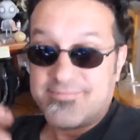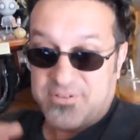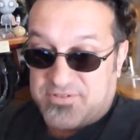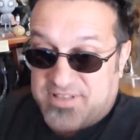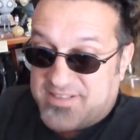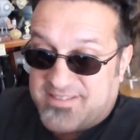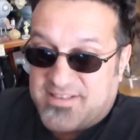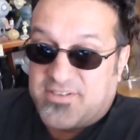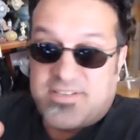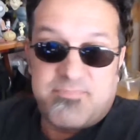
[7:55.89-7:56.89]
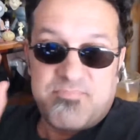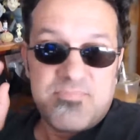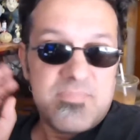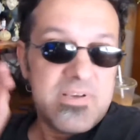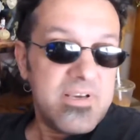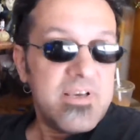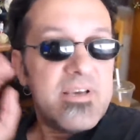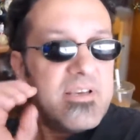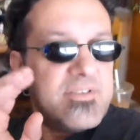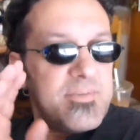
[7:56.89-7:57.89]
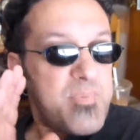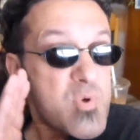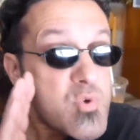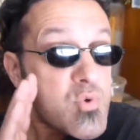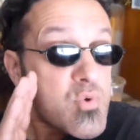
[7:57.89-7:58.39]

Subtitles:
It's just poo.